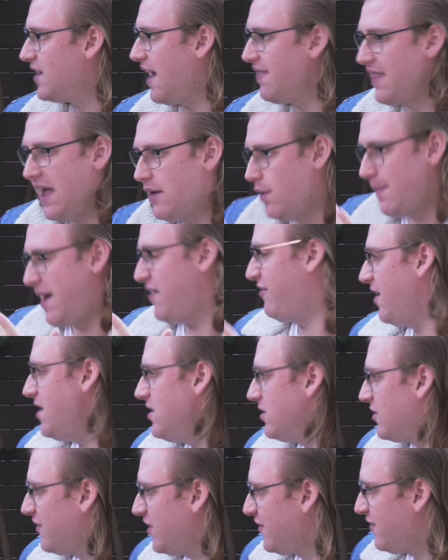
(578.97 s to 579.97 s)
And they were my
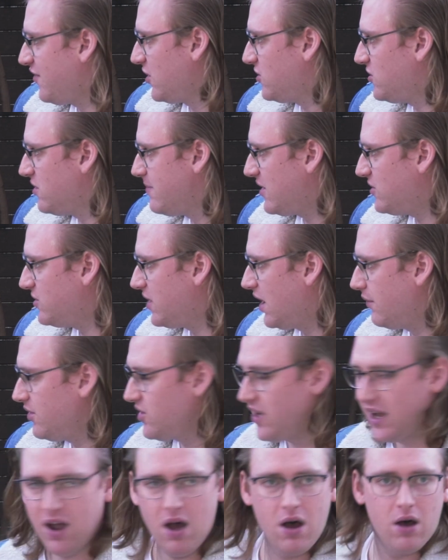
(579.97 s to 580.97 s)
friends for the first semester, and I was
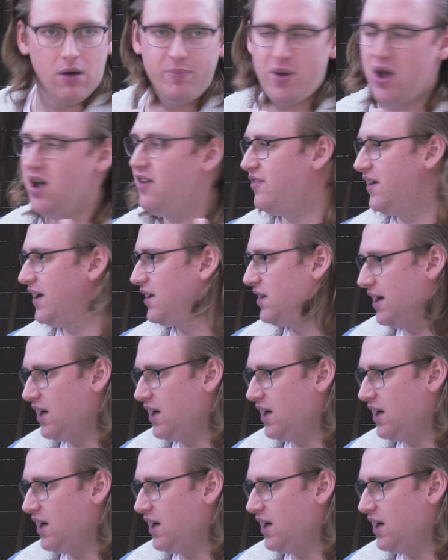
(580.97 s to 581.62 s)
like, oh, perfect.